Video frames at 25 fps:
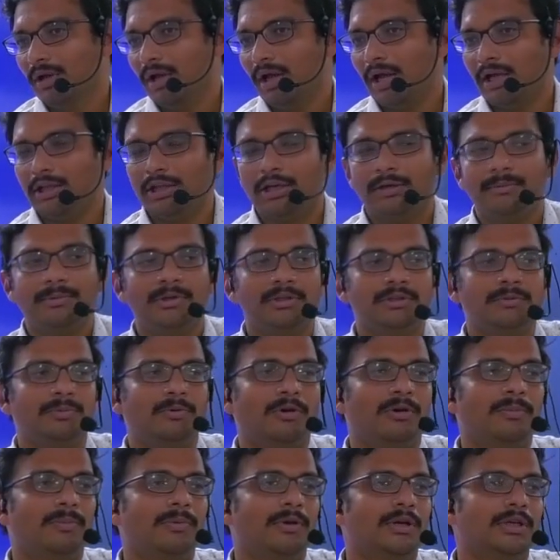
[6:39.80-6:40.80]
Hyderabad's
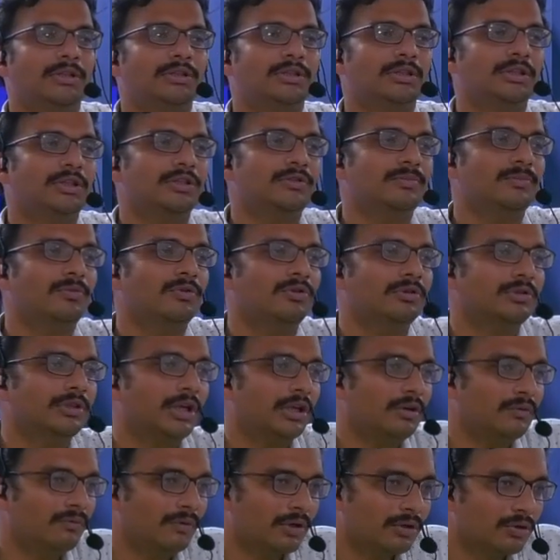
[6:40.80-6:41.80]
population is more
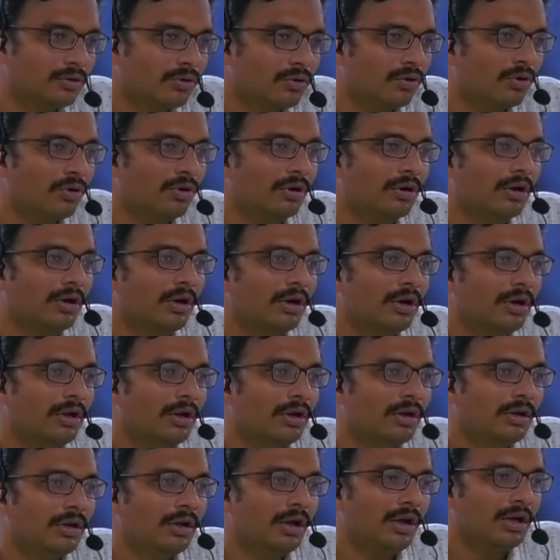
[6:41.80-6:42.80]
than 1 crore.
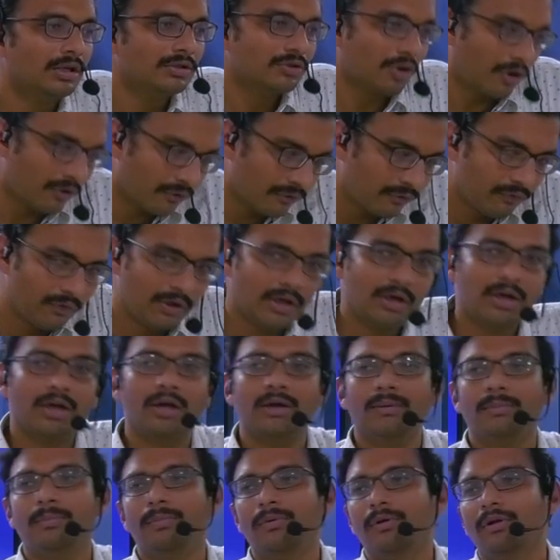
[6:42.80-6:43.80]
Software
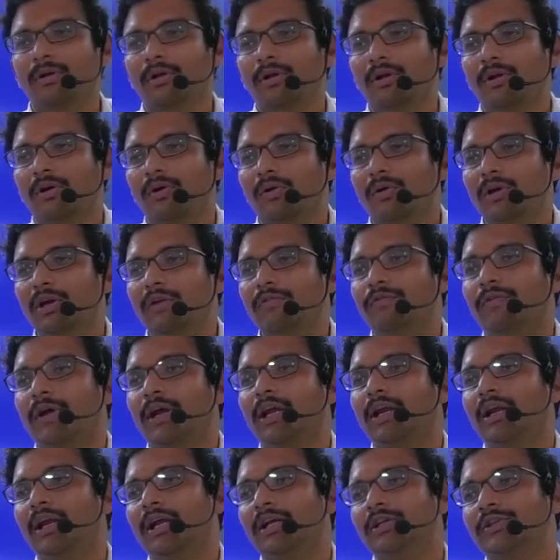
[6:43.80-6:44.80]
hub. Only
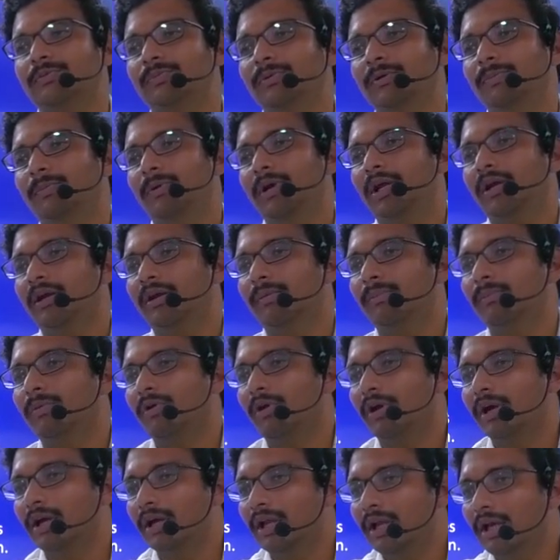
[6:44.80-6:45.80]
5 lakhs people are
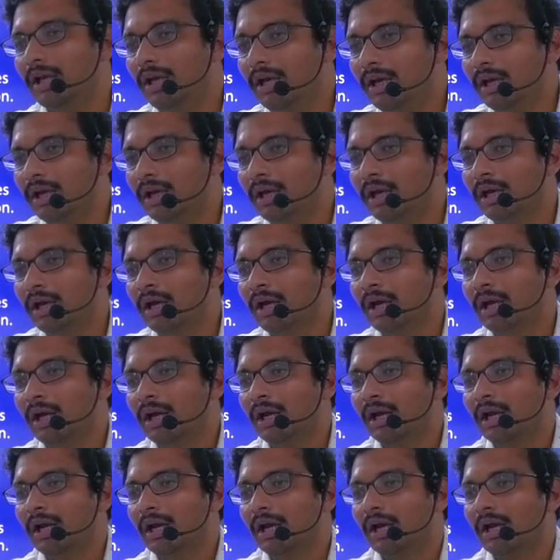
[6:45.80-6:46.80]
employed
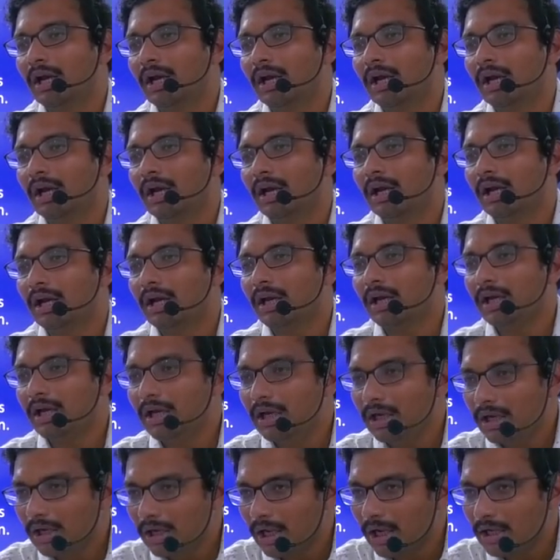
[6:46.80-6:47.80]

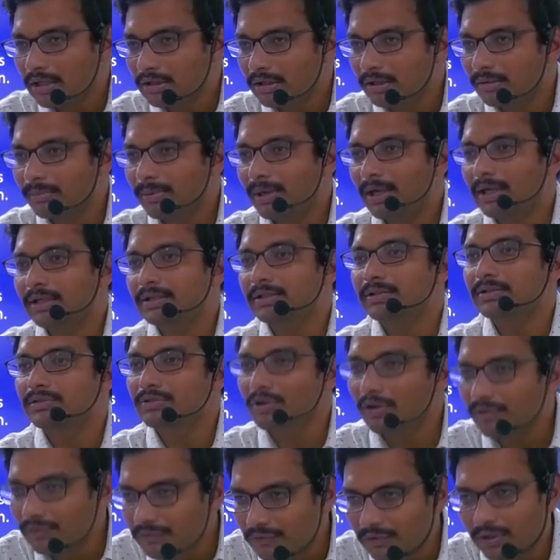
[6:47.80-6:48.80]
in Hyderabad's
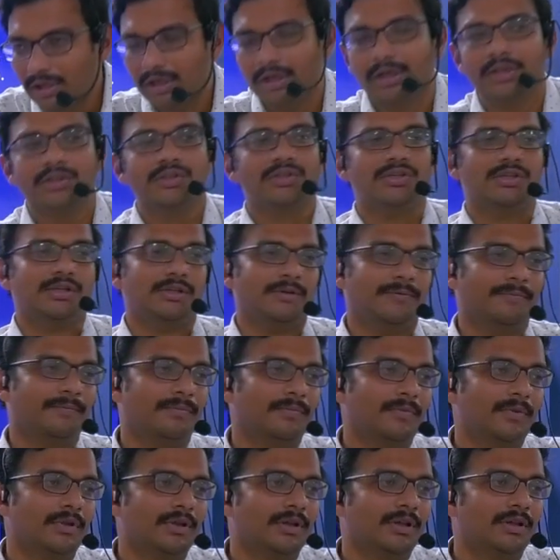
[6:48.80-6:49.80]
software industry.
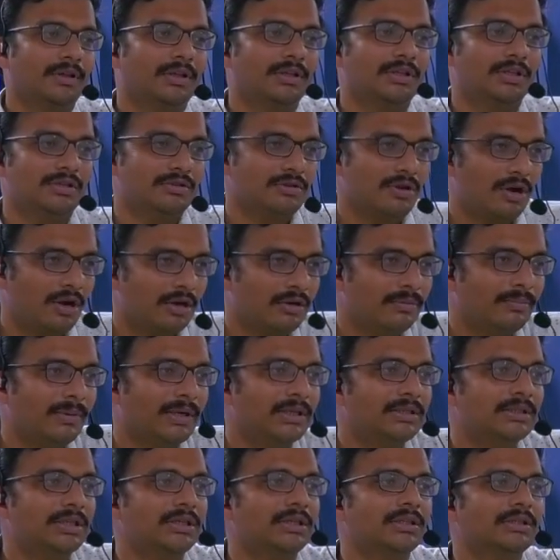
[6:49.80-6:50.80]
This is not
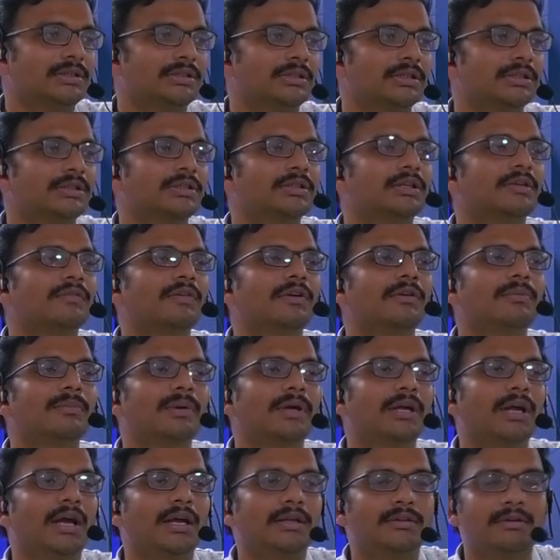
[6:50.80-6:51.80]
my statistics, given
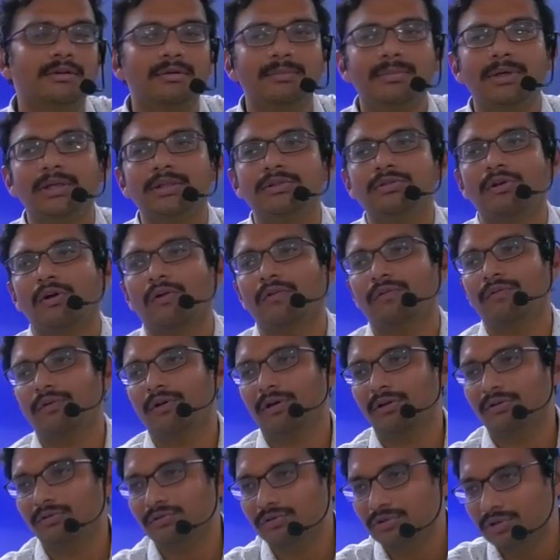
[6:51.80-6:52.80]
by Hyderabad
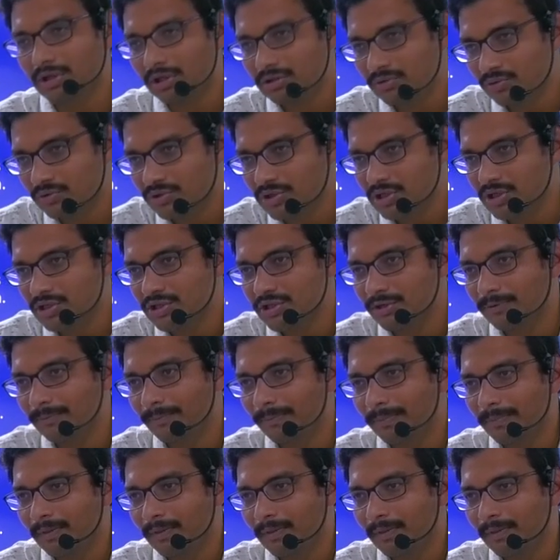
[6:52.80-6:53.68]
Software Association.